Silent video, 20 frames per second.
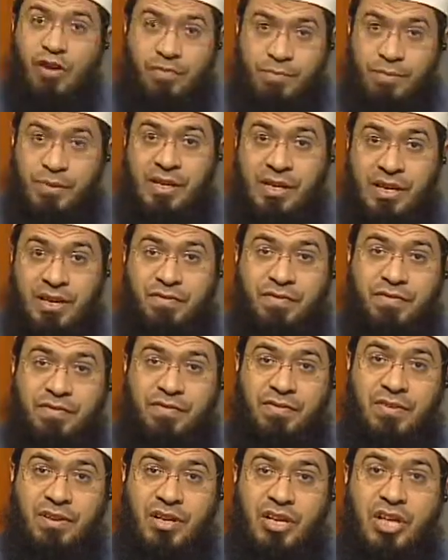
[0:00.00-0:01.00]
of
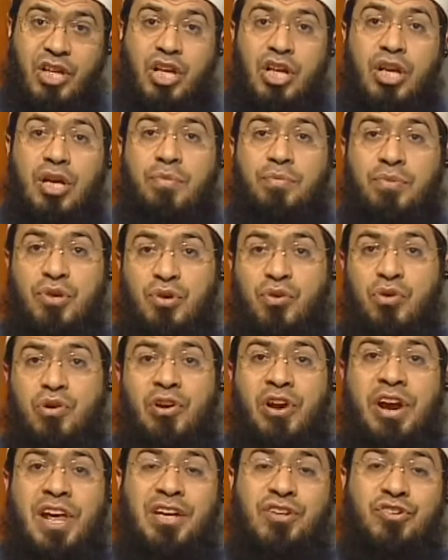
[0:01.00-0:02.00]
belief.
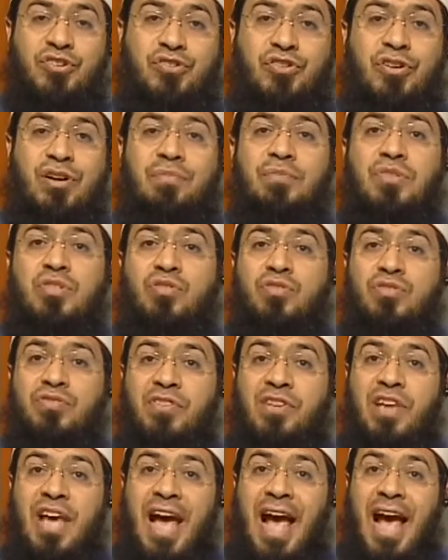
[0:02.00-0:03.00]
Pure in terms of
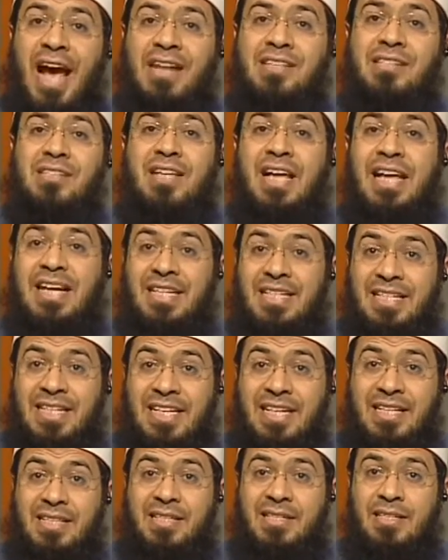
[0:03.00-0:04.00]
the acts and
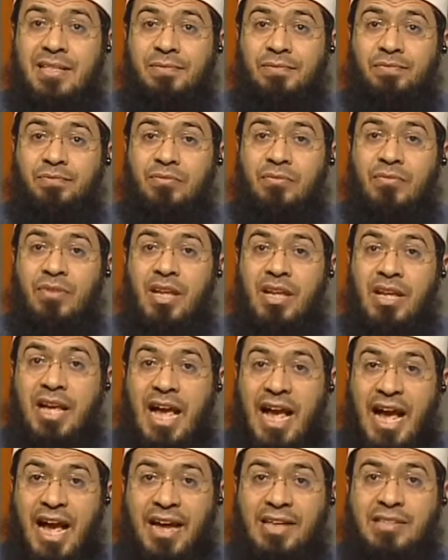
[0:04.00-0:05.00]
deeds.
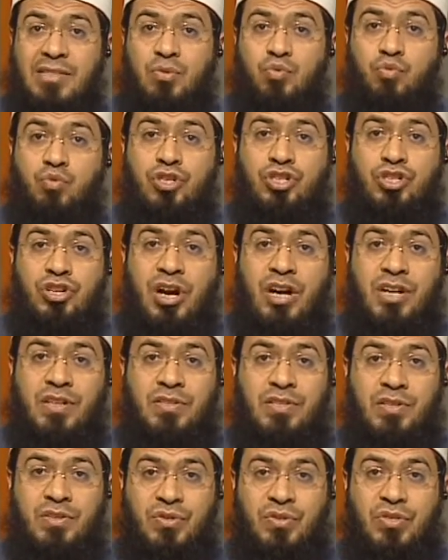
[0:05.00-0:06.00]
Acts which are
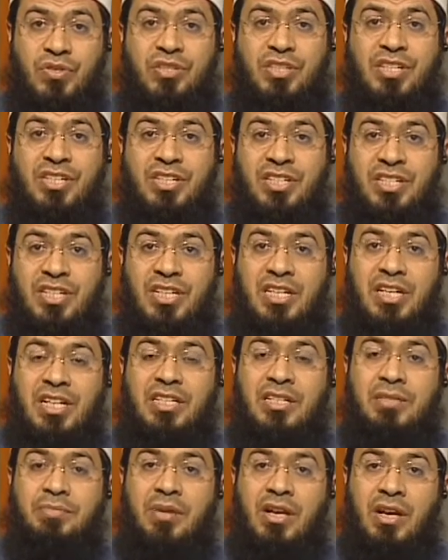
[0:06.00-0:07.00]
sincerely
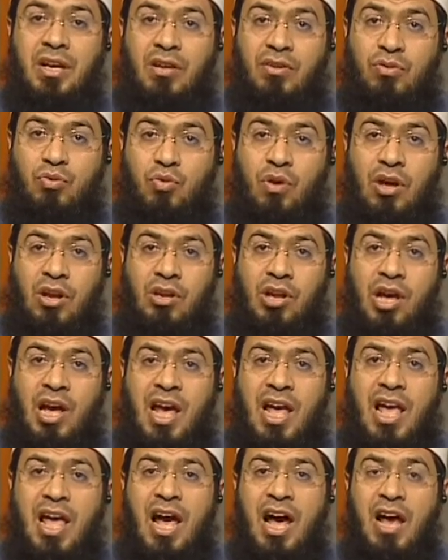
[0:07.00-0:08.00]
dedicated to
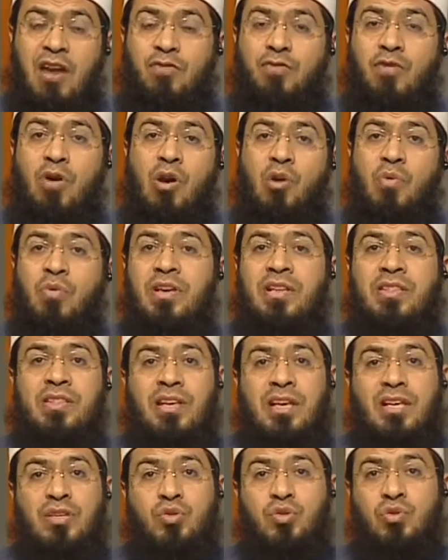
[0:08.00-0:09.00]
Allah and following
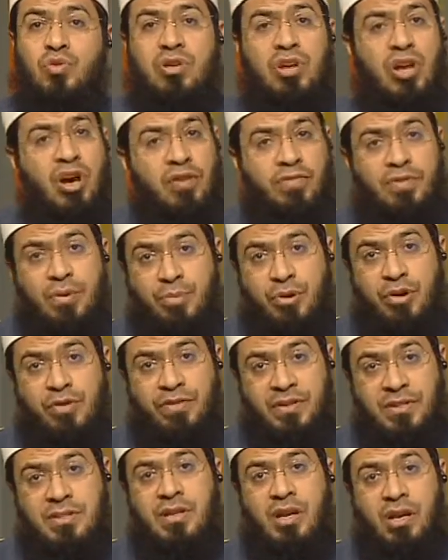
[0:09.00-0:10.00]
the sunnah of the
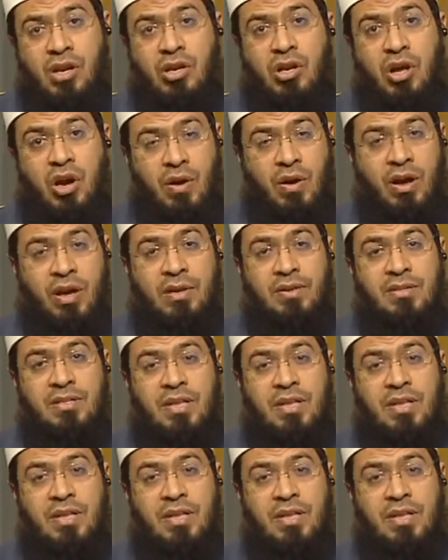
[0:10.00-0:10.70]
Prophet sallallahu alaihi